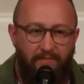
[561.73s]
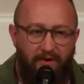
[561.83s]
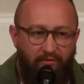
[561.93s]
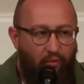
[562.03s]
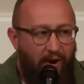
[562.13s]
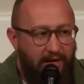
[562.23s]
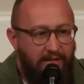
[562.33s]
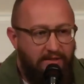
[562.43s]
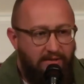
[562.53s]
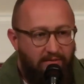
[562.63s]
of what
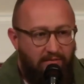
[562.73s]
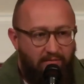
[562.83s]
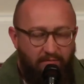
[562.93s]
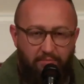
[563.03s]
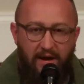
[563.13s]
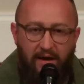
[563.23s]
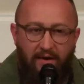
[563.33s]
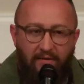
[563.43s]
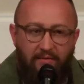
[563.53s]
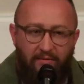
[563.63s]
is
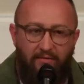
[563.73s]
being